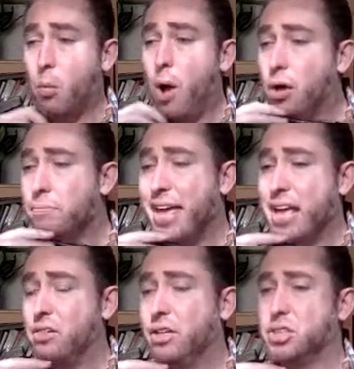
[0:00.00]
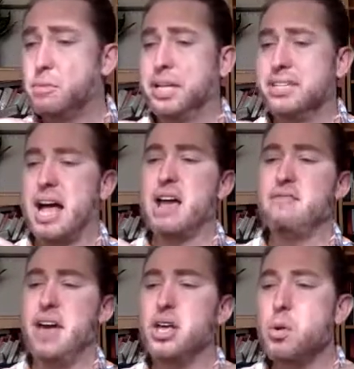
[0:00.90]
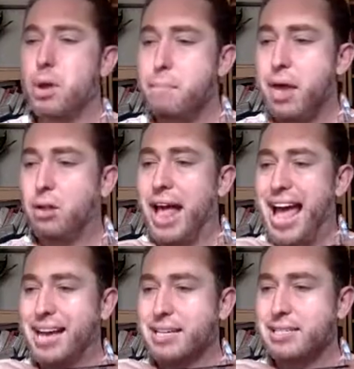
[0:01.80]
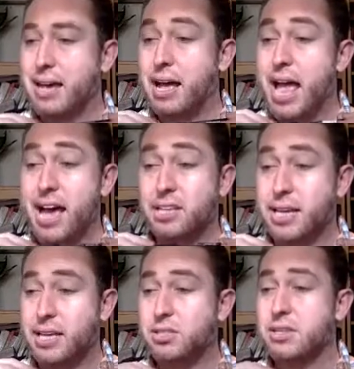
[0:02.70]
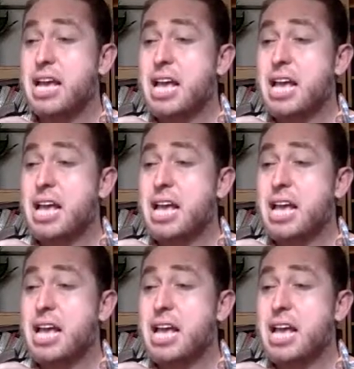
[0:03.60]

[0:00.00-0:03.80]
welcomed the English and placed a high value in metal axe heads,